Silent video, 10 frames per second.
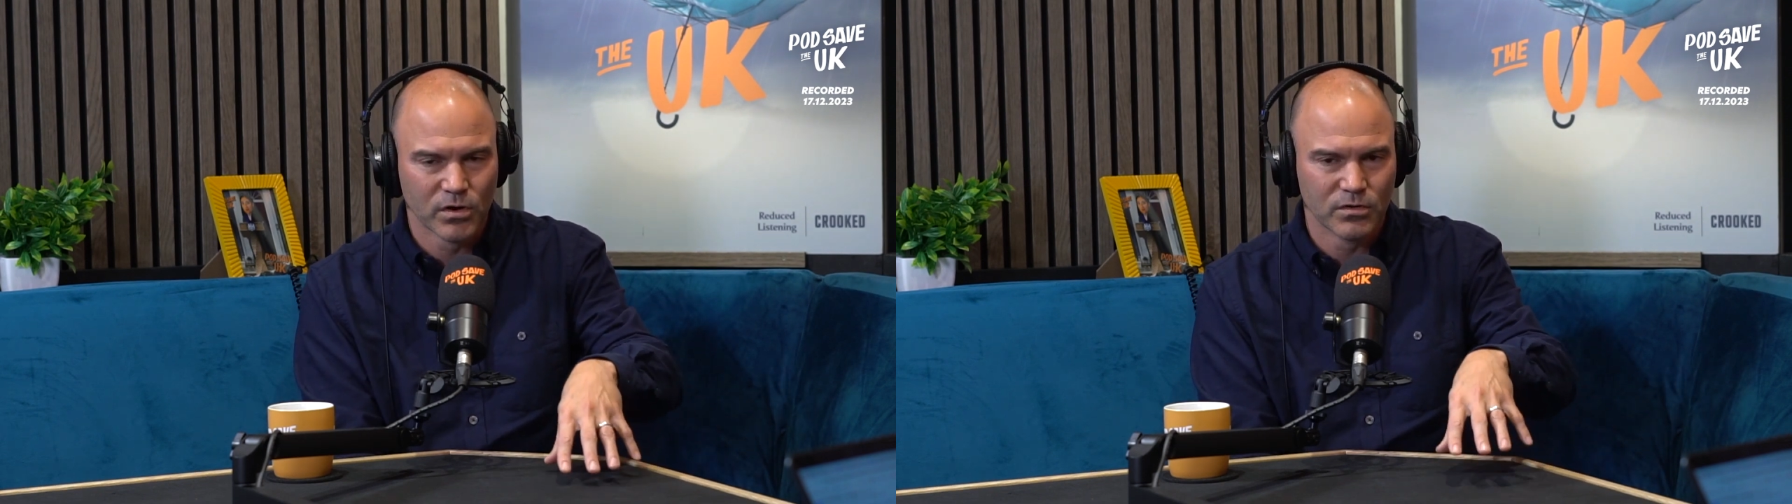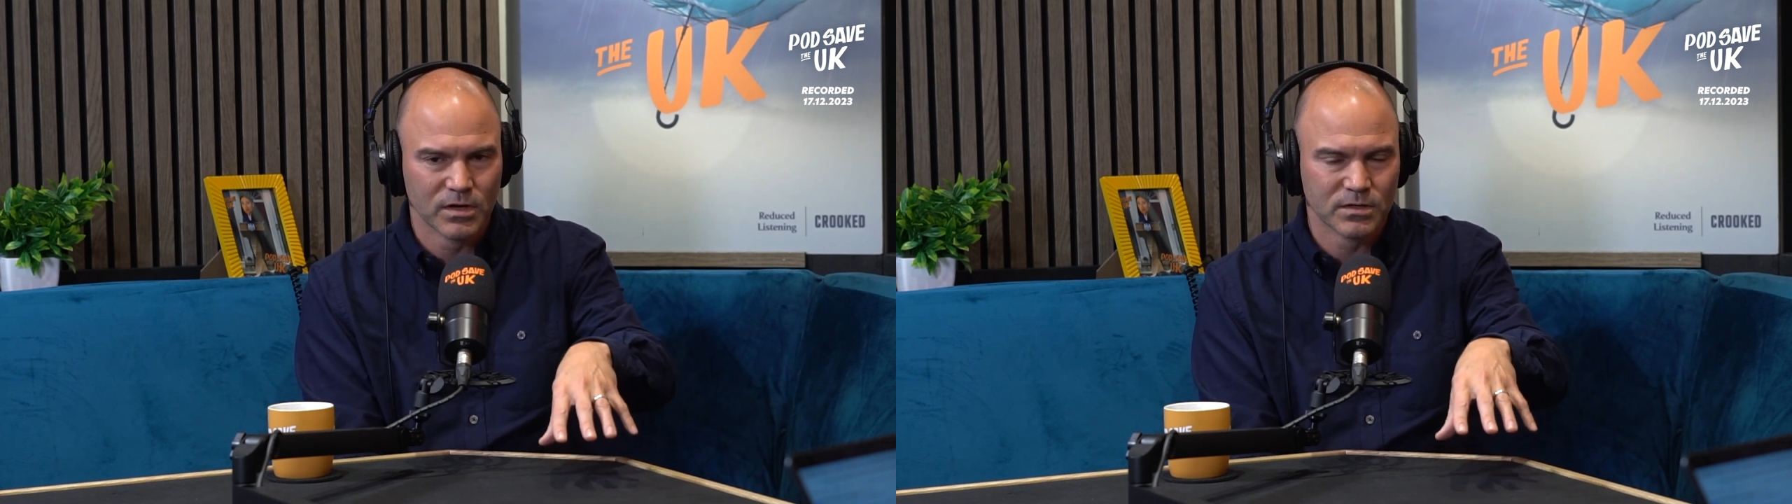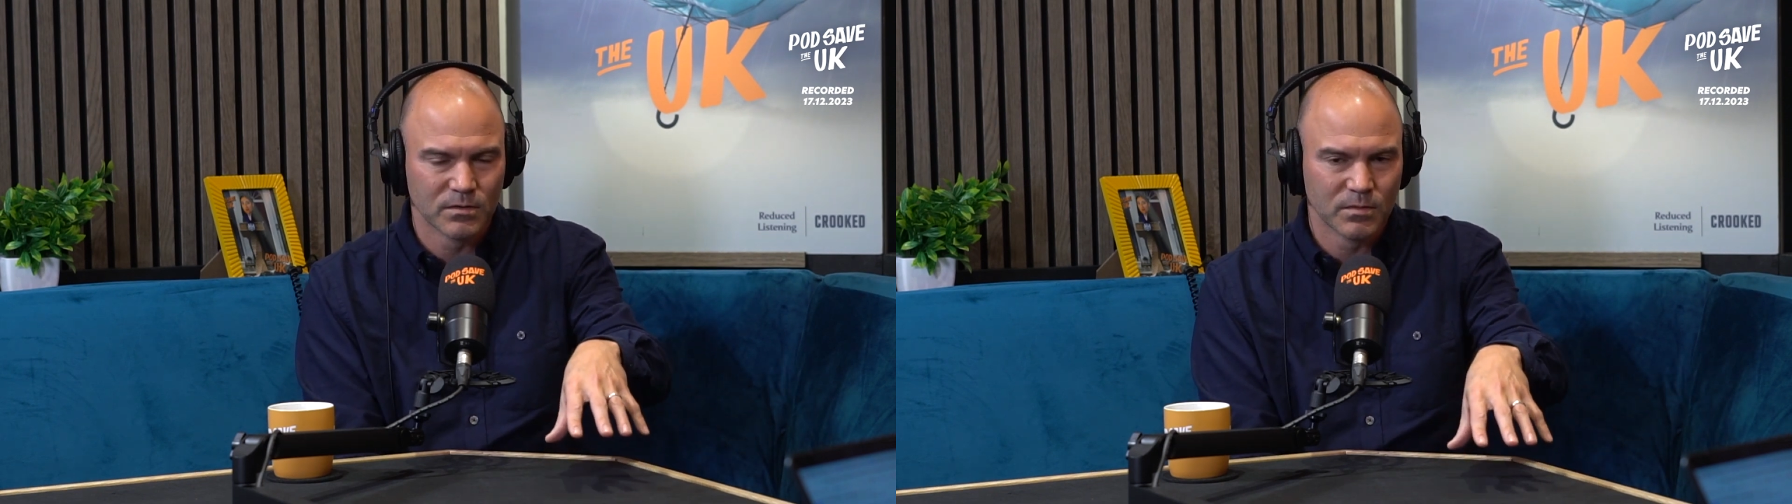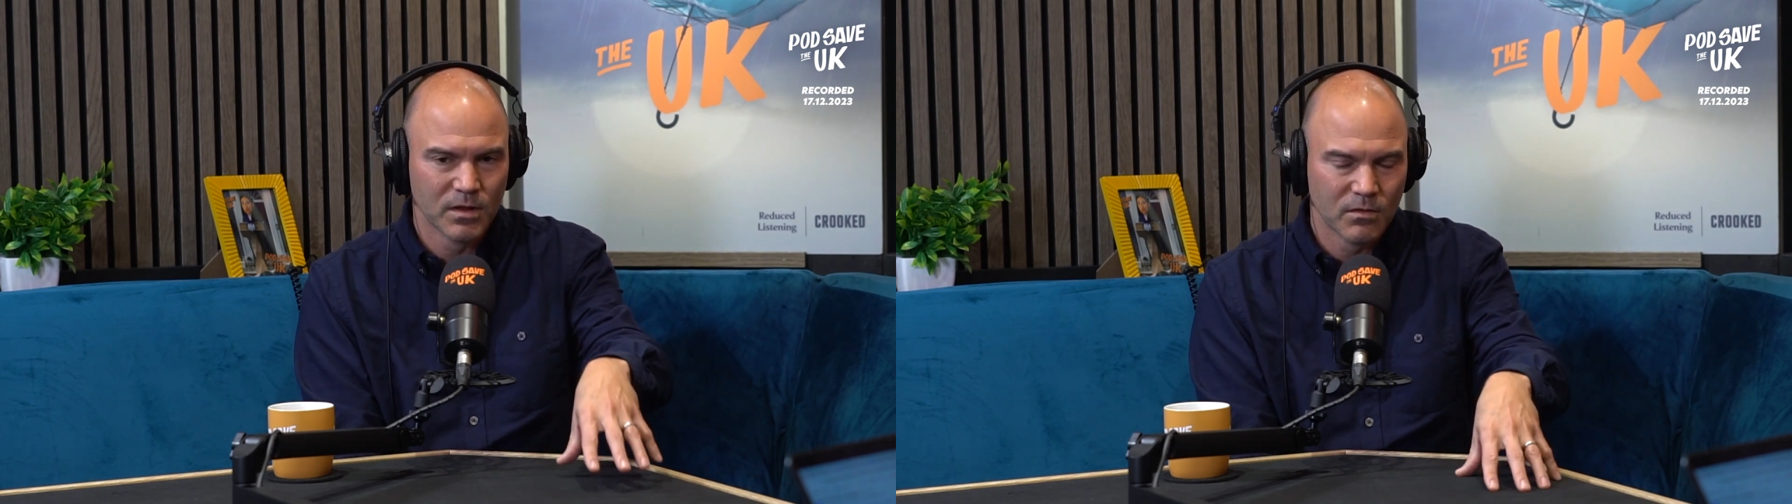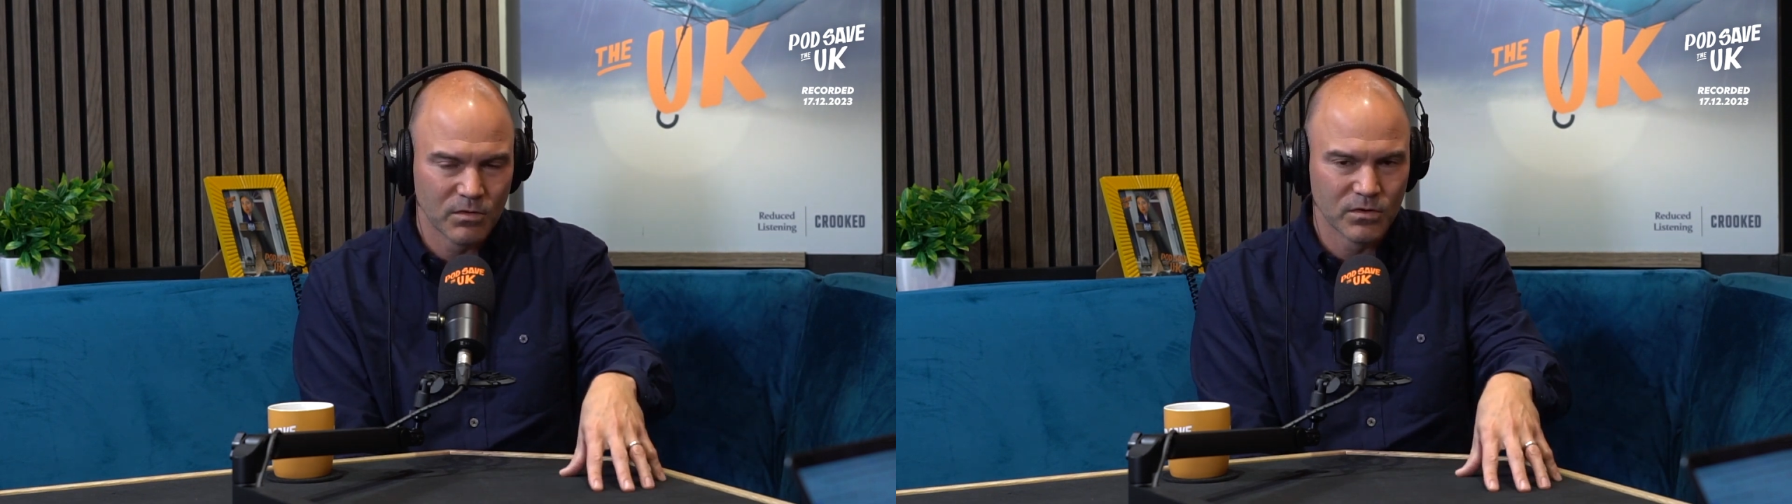you need to
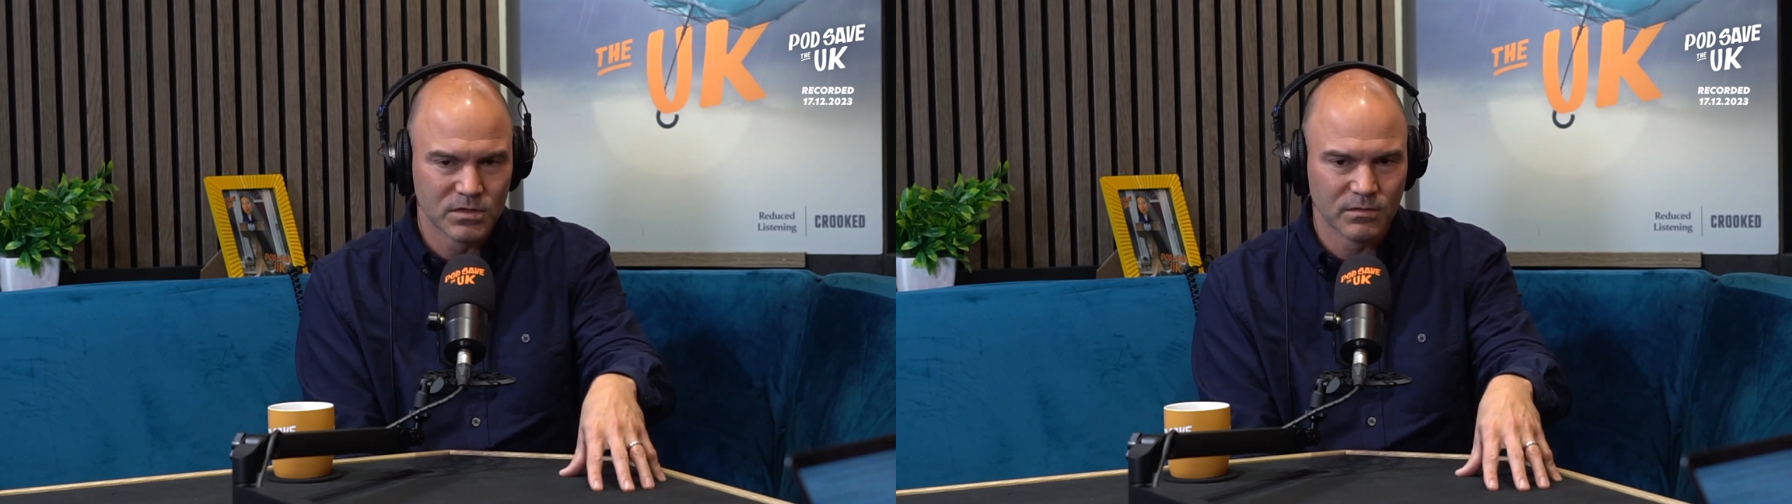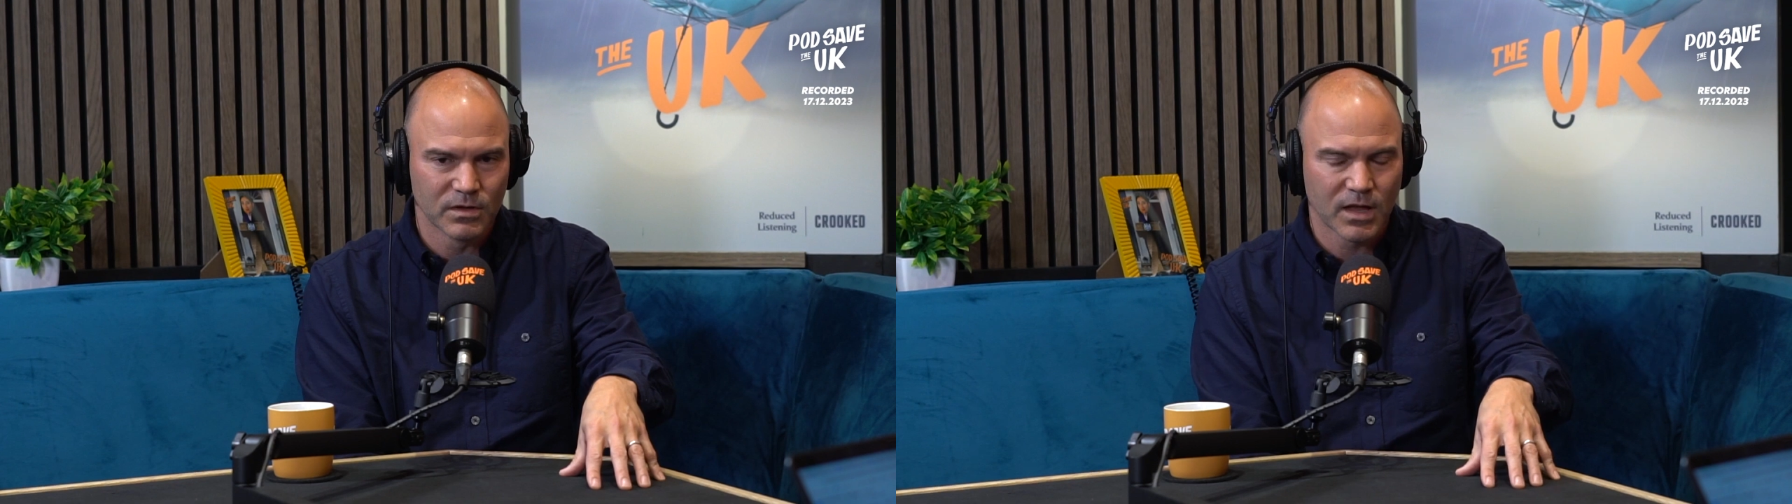reduce civilian